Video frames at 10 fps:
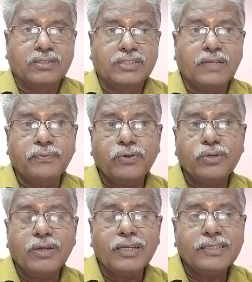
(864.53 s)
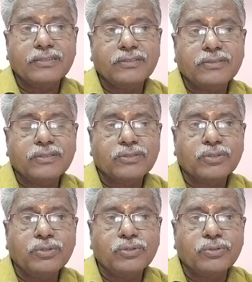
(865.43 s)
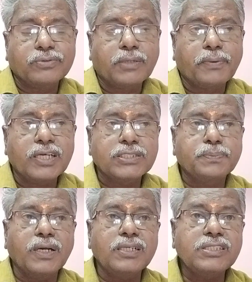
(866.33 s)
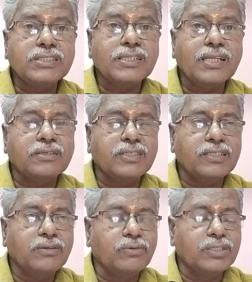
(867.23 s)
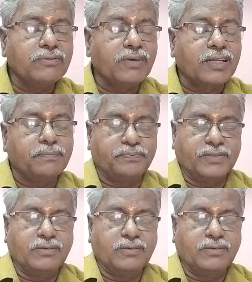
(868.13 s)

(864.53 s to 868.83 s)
Therefore, you have to know the past participle of the verb.